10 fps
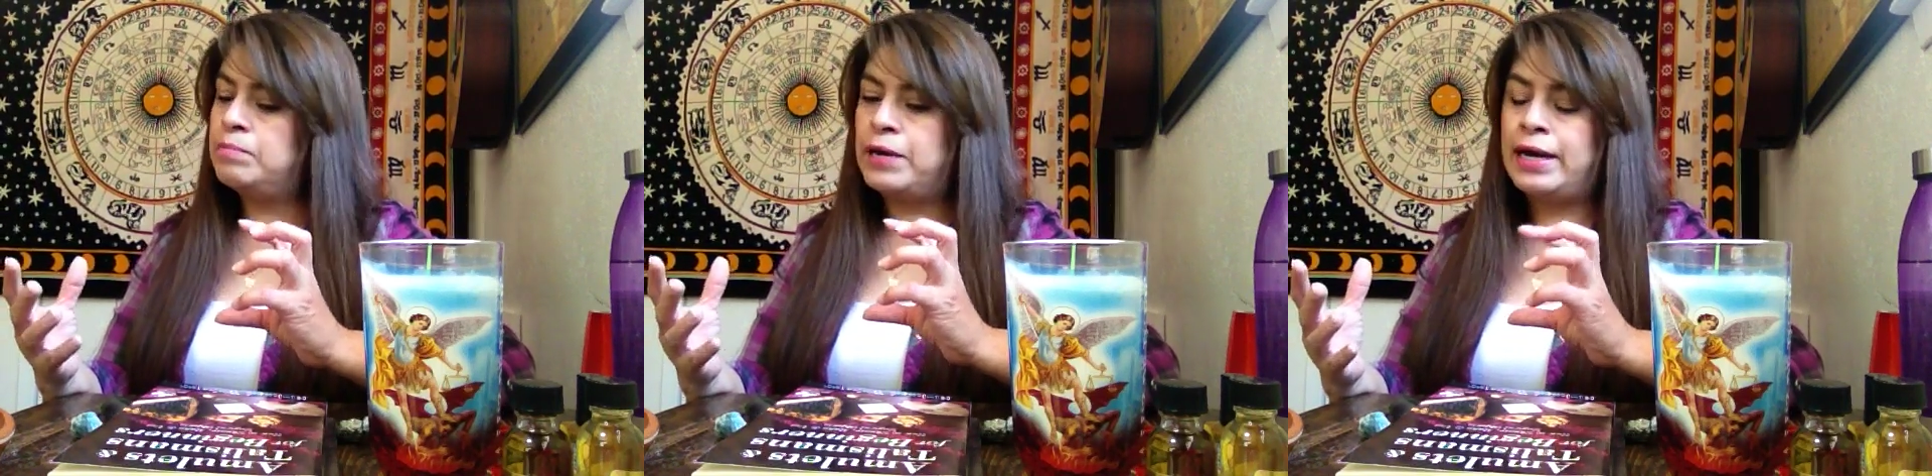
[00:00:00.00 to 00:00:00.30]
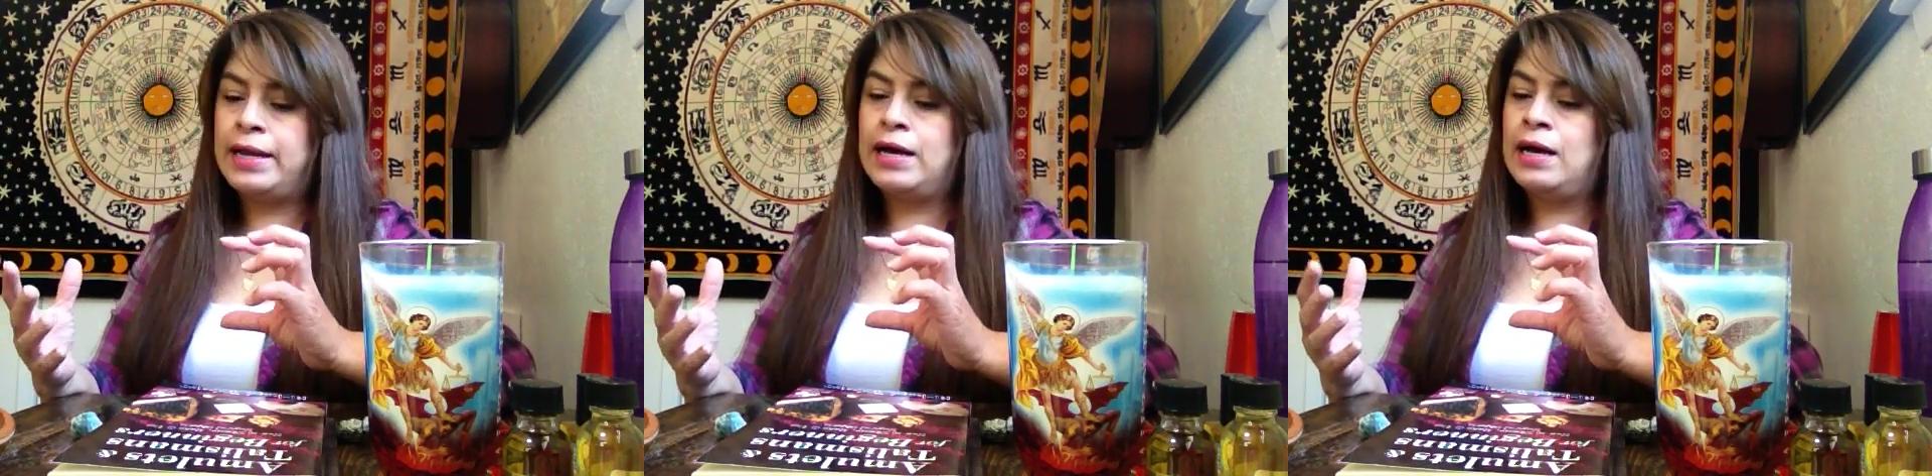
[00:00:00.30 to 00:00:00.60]

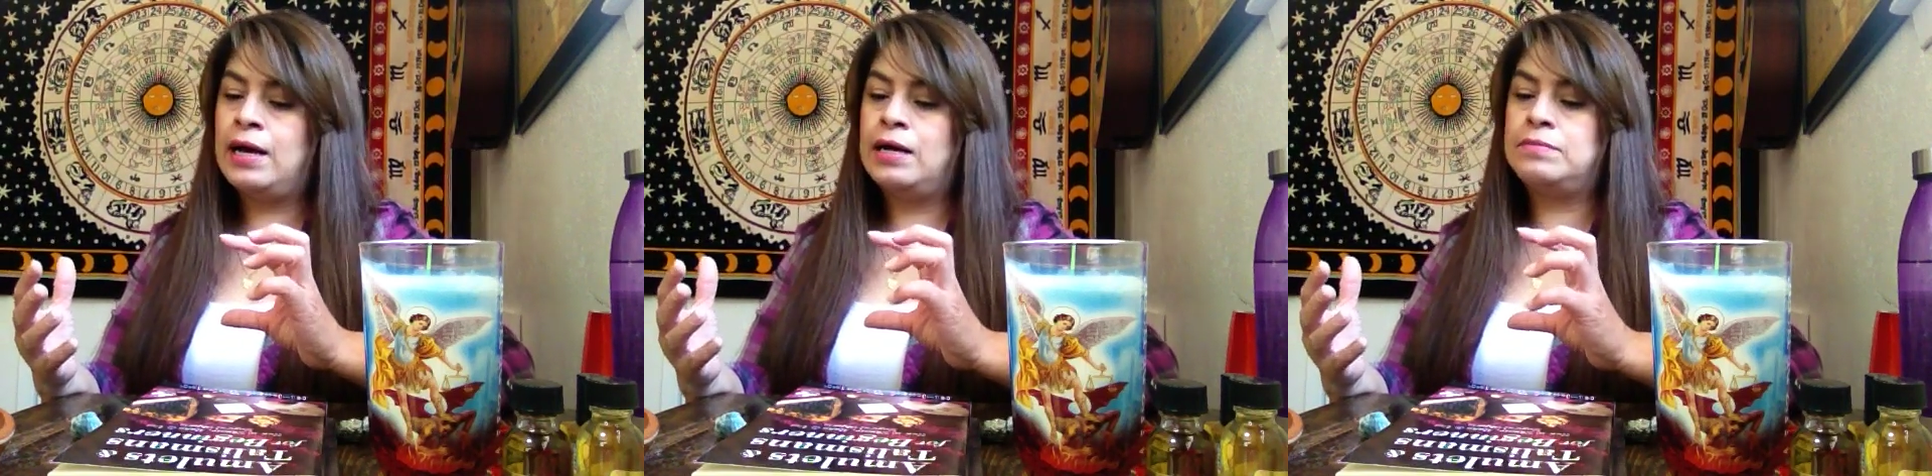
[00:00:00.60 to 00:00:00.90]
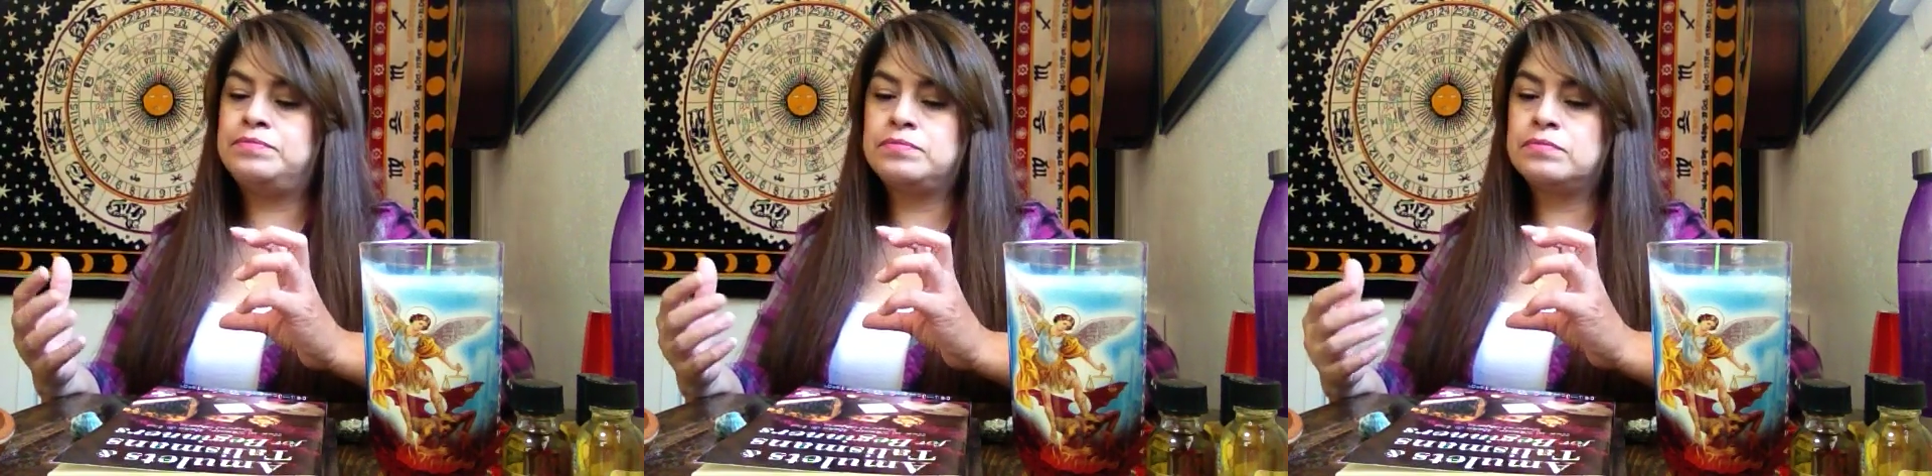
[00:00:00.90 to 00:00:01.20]
but
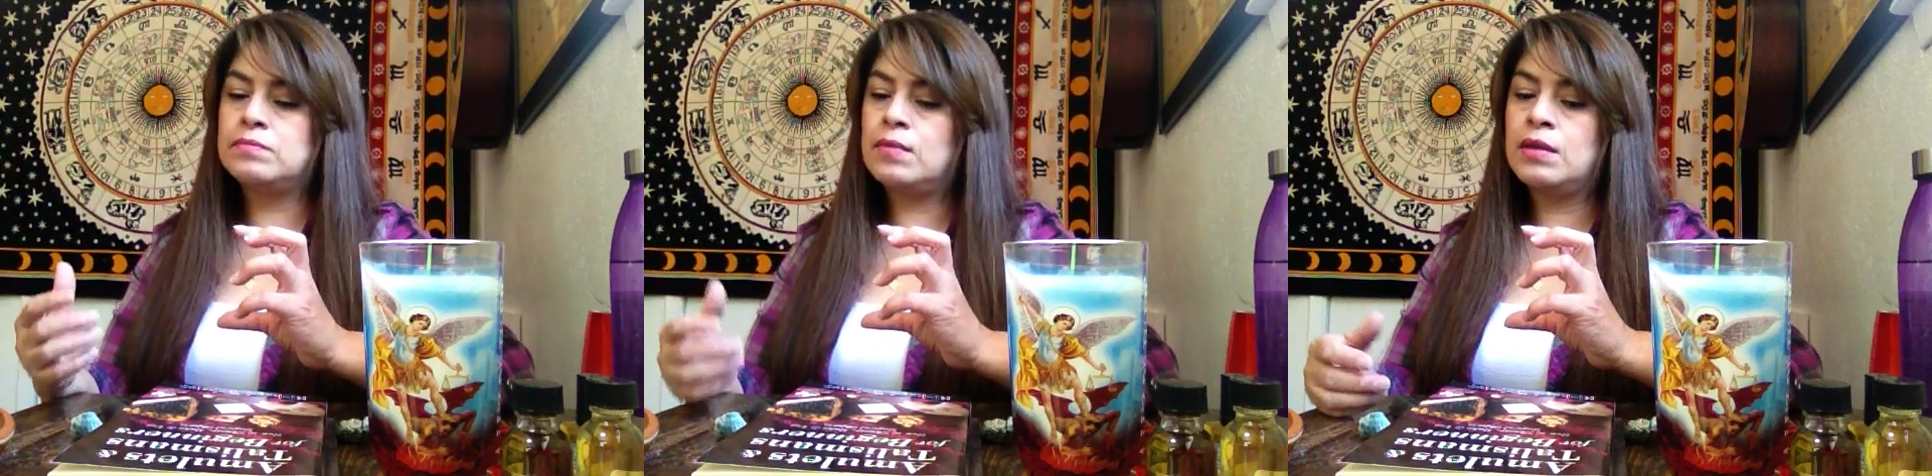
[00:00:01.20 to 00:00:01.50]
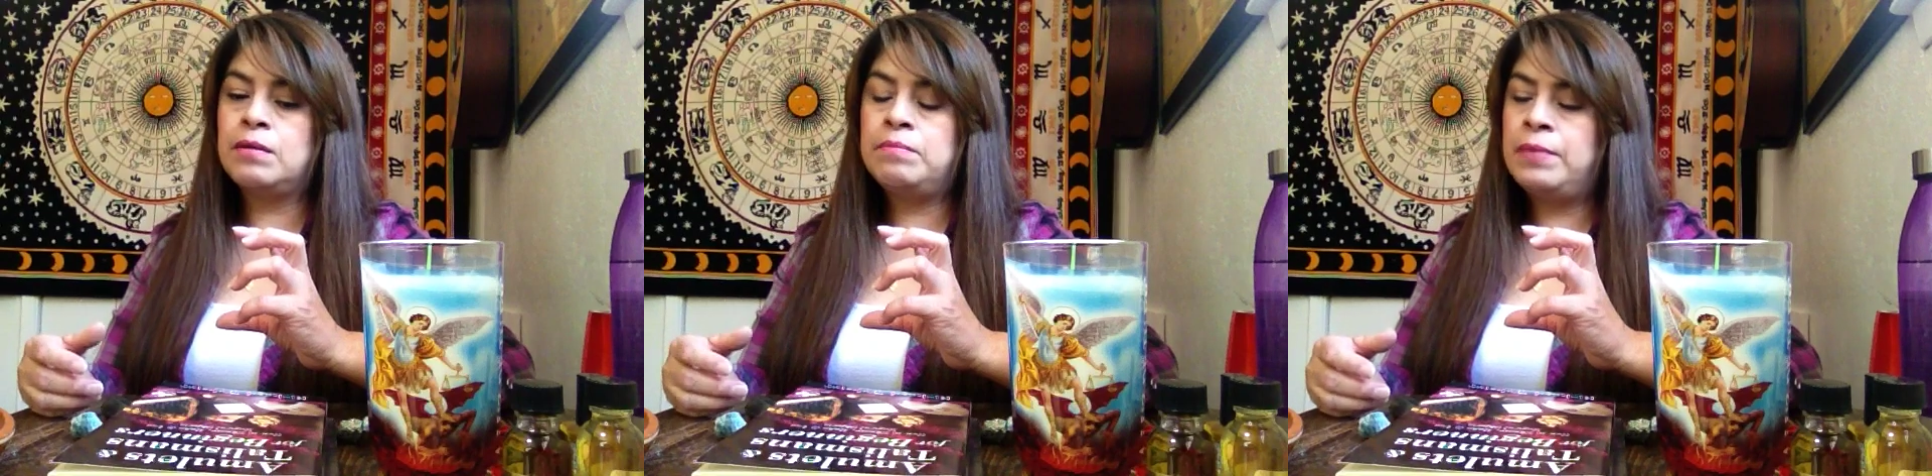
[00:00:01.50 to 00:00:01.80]
um,
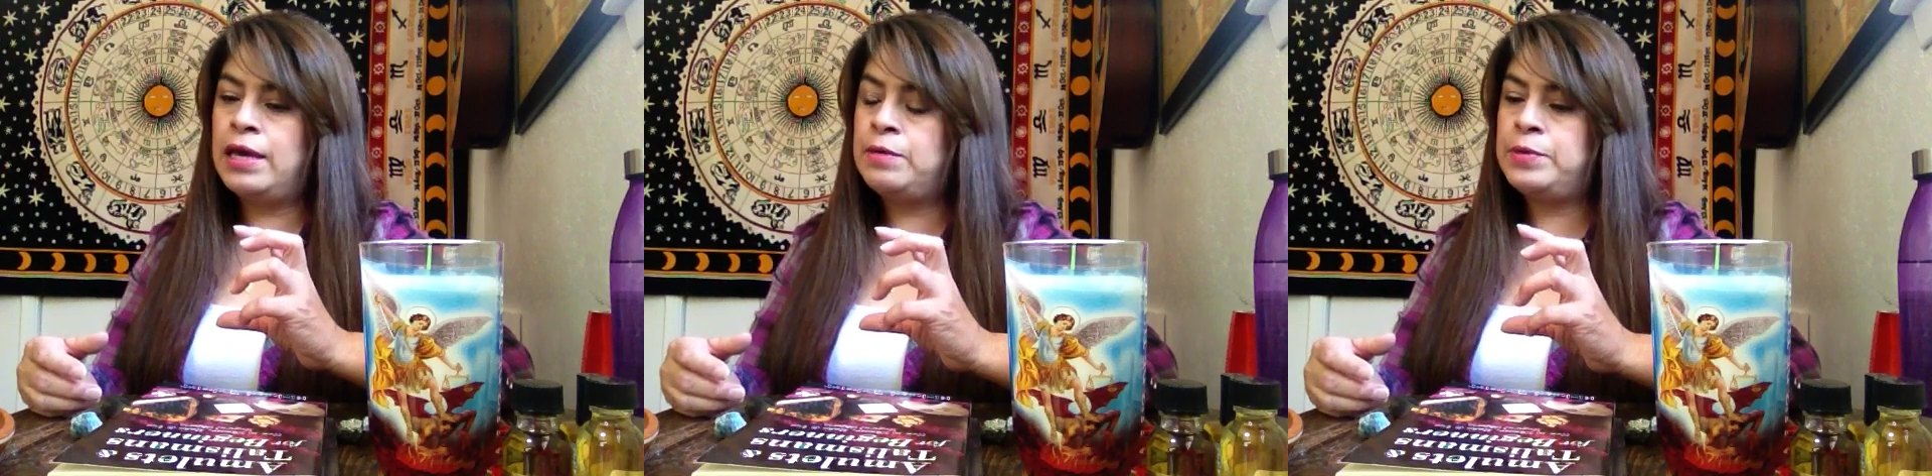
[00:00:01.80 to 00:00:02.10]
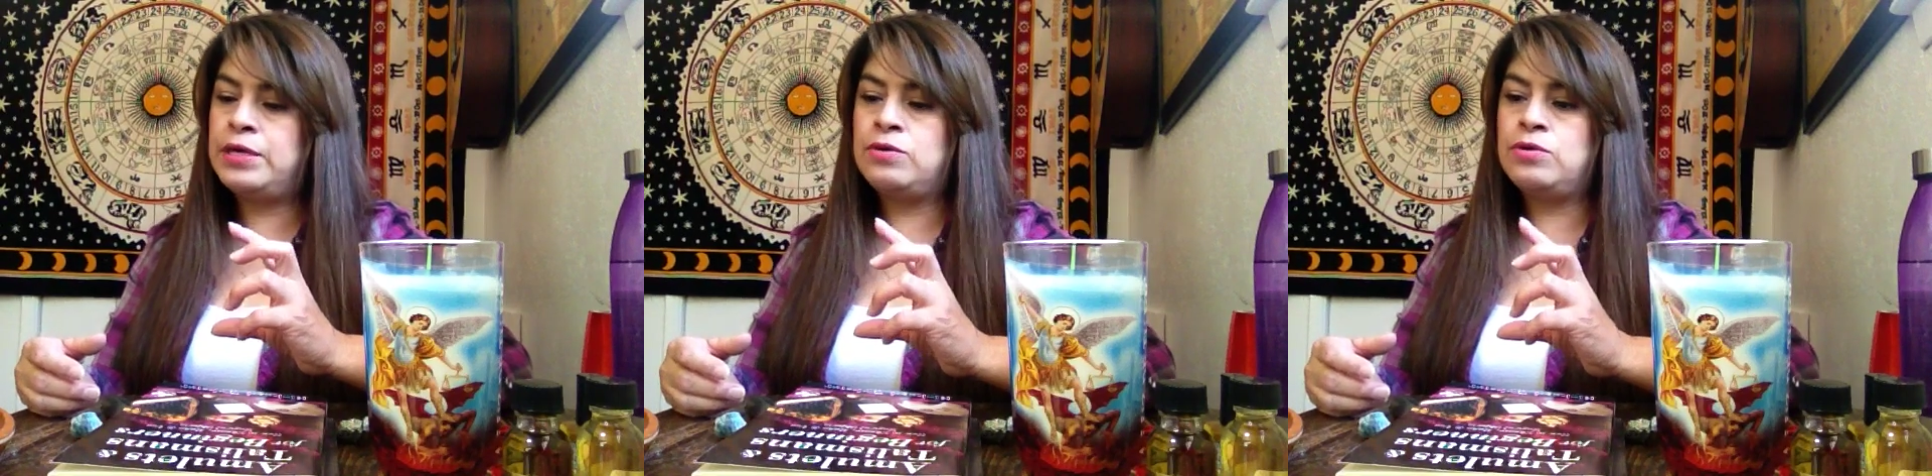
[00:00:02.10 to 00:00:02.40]

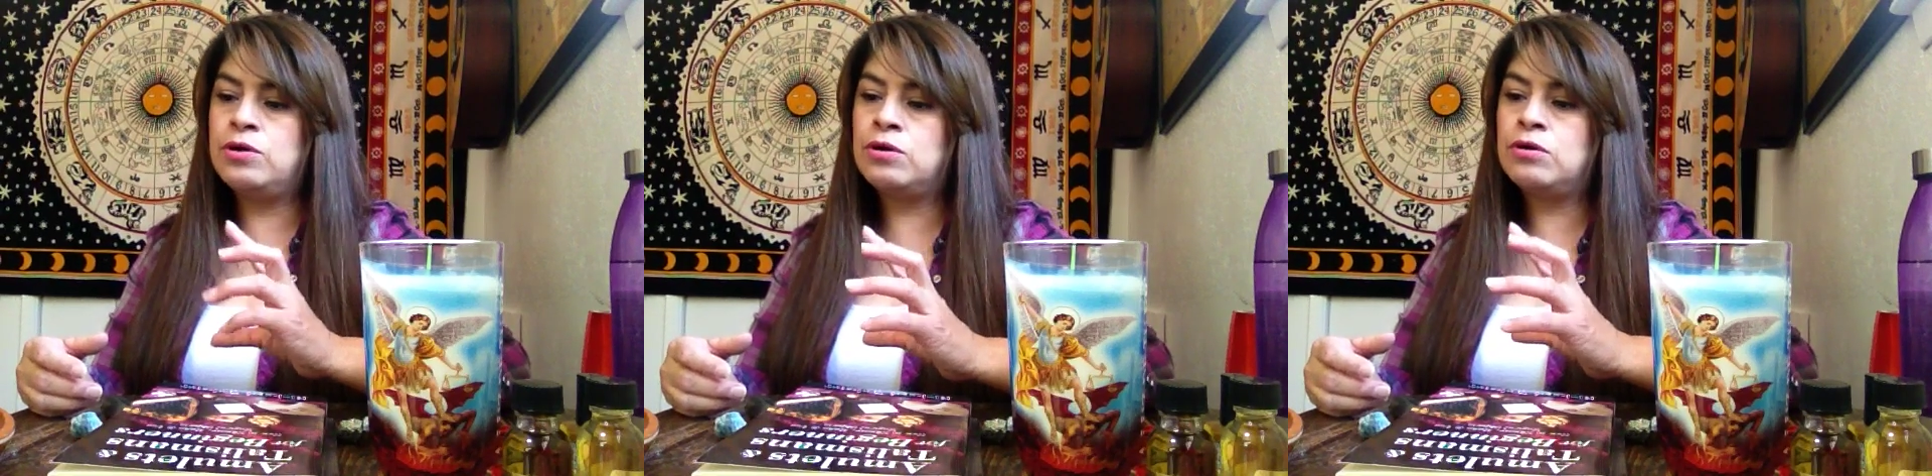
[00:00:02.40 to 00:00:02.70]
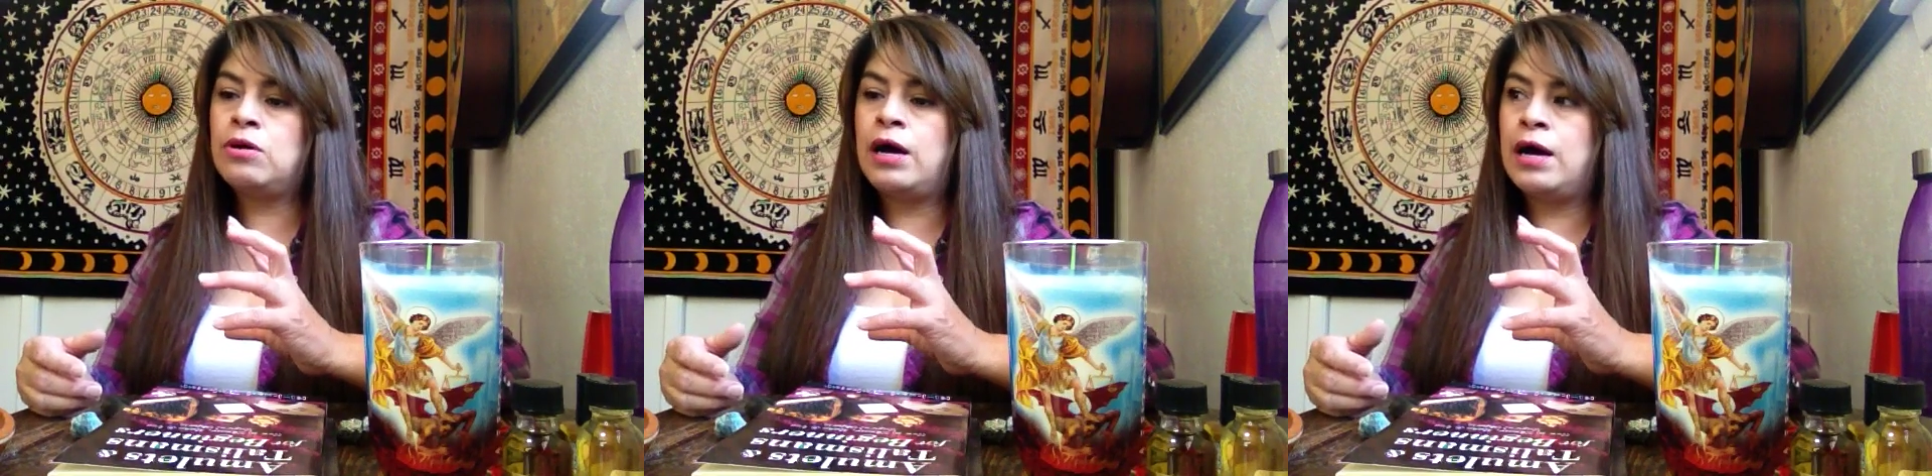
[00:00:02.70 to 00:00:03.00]
maybe you
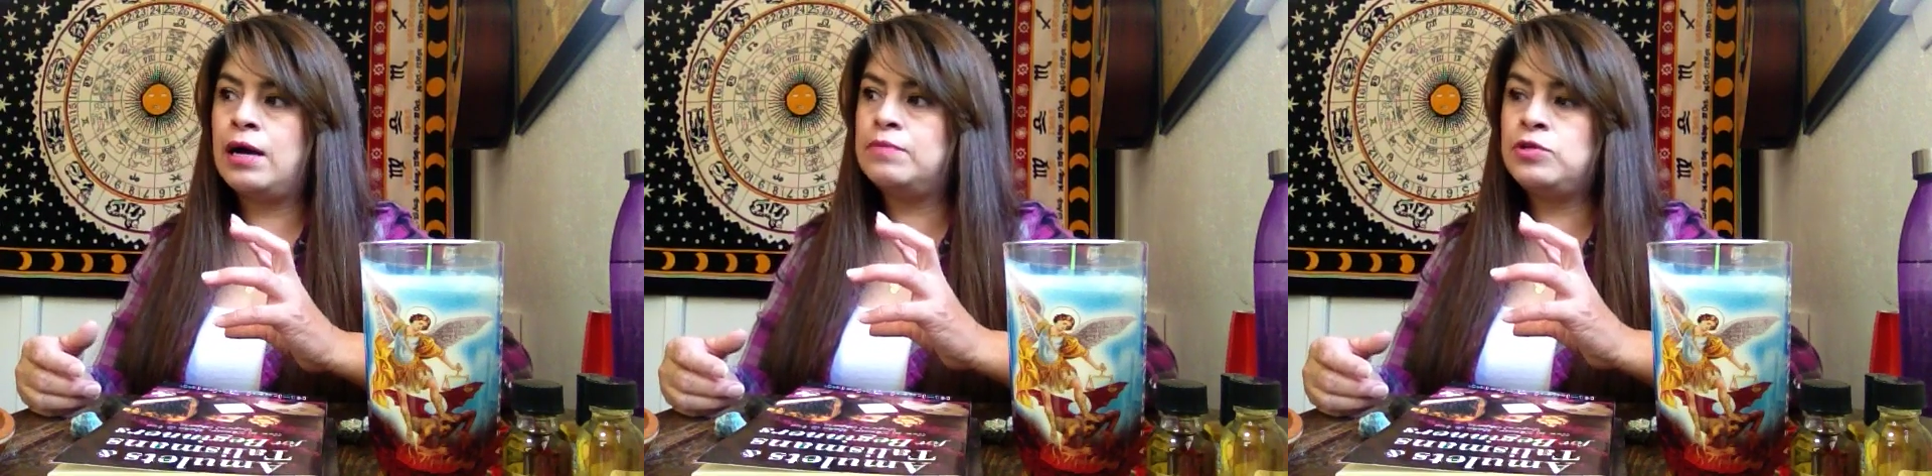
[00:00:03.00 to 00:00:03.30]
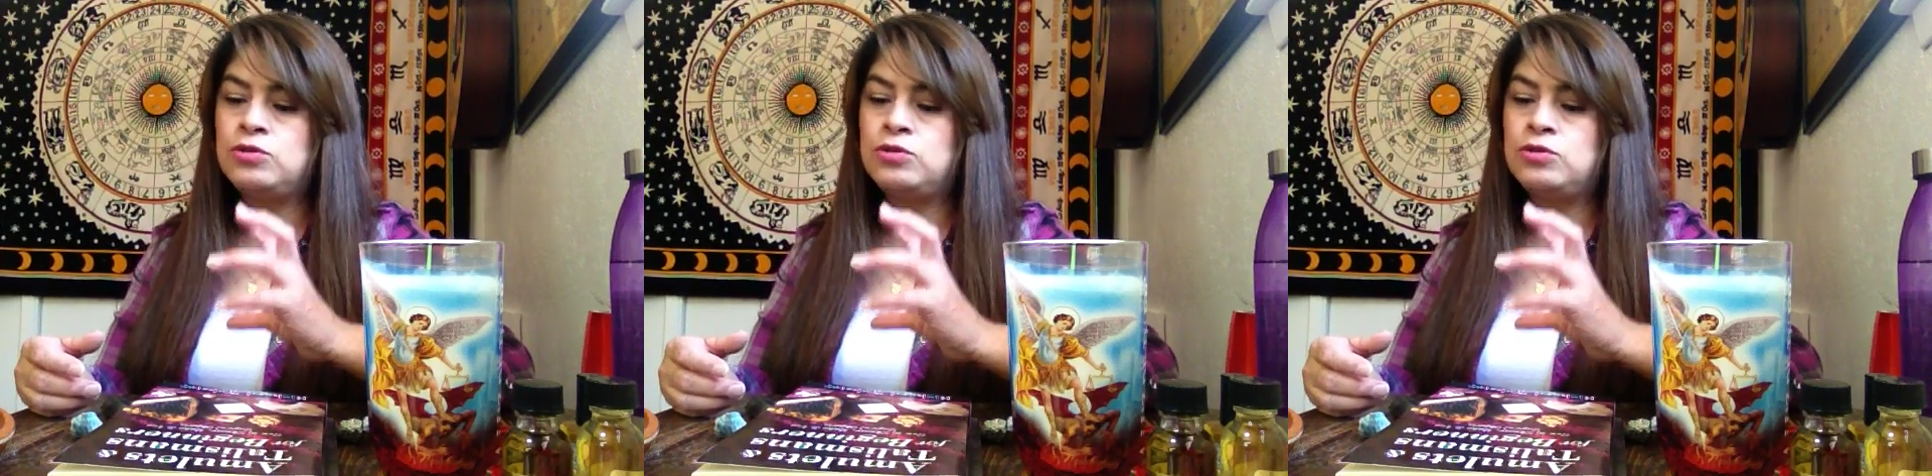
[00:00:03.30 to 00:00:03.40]
know uh,